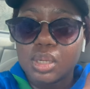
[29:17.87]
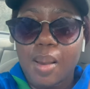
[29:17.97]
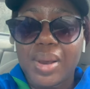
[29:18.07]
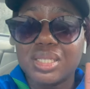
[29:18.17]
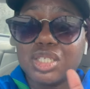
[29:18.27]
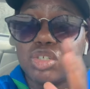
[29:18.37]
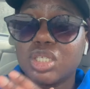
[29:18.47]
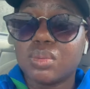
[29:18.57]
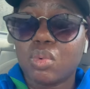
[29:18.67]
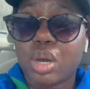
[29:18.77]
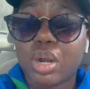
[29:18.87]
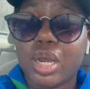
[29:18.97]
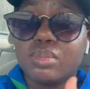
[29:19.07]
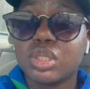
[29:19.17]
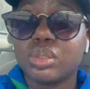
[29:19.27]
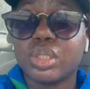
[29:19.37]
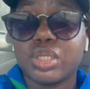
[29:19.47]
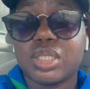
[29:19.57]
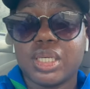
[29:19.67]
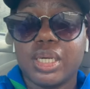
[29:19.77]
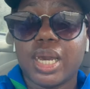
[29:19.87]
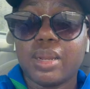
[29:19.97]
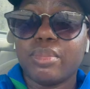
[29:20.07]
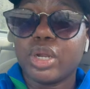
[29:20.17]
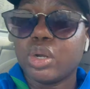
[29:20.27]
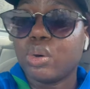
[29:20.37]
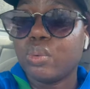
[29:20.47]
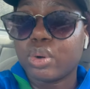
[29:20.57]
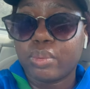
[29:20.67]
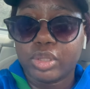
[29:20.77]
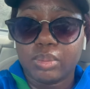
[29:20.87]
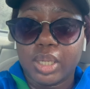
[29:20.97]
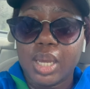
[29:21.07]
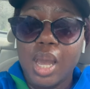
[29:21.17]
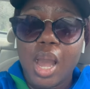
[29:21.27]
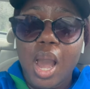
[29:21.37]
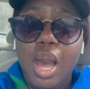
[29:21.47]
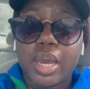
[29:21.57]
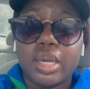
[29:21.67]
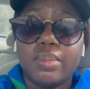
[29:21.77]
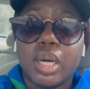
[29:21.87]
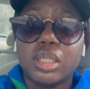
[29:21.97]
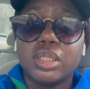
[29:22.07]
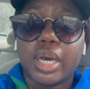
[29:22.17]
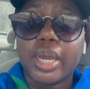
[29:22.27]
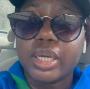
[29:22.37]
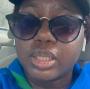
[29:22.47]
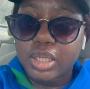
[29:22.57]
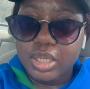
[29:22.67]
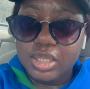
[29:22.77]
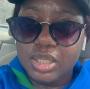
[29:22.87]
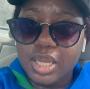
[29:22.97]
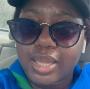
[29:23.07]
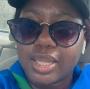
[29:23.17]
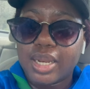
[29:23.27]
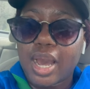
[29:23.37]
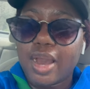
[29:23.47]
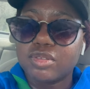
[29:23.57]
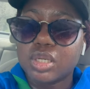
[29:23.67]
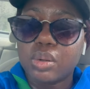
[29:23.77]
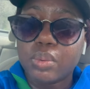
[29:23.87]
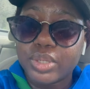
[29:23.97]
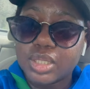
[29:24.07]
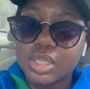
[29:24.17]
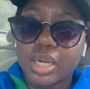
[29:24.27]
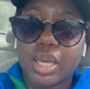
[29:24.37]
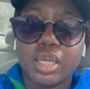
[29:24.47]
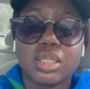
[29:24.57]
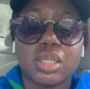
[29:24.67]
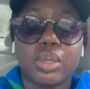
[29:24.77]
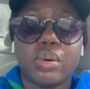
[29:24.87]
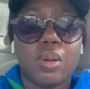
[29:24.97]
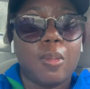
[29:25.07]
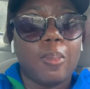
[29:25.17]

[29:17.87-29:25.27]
i'm about to drink some water i am so thirsty i didn't bring no water with me i am dying of thirst and then i have to go to work tonight so